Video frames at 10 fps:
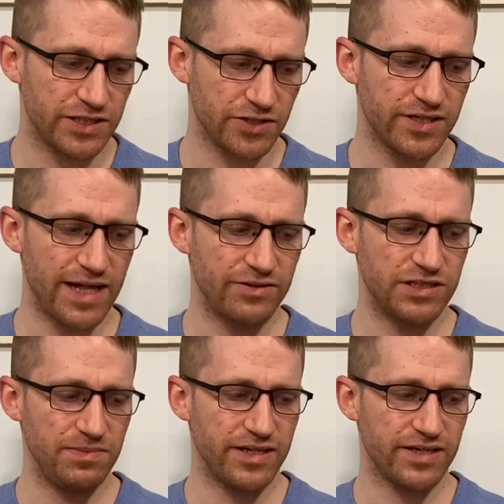good analogy
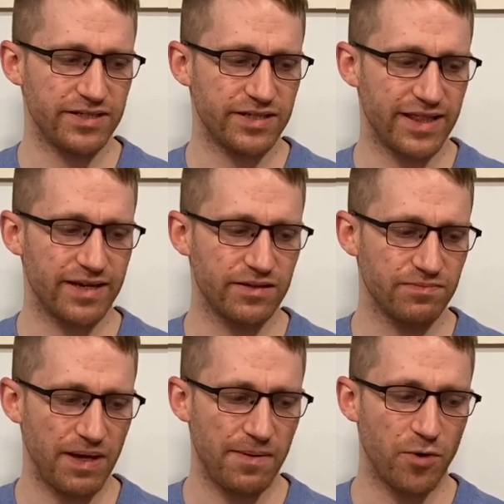because I think
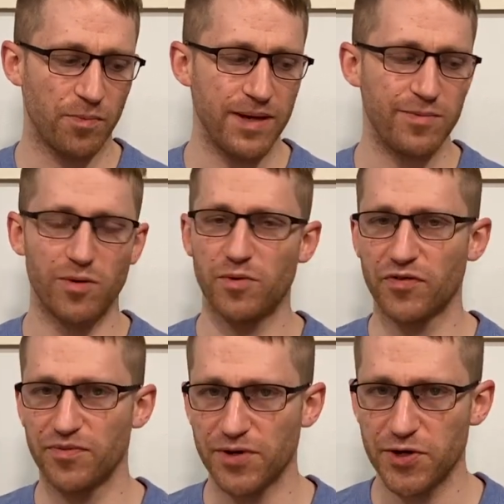maybe more people are more
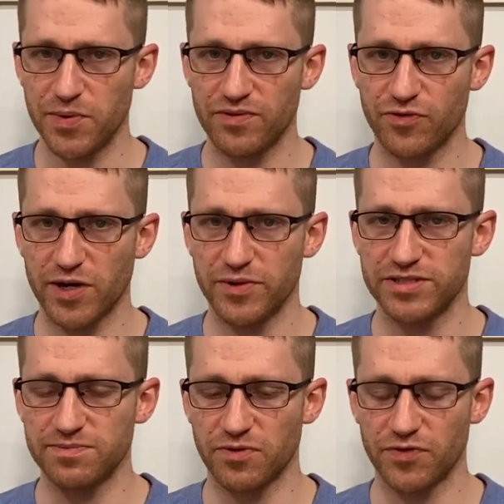familiar with fragrance
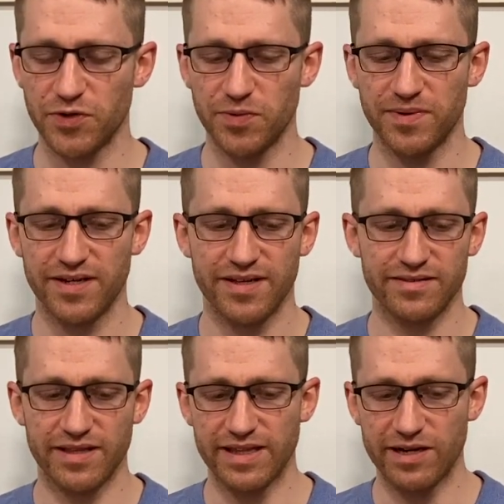and perfume
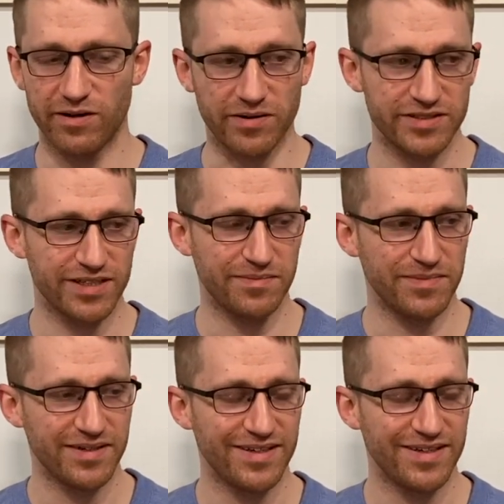than they are some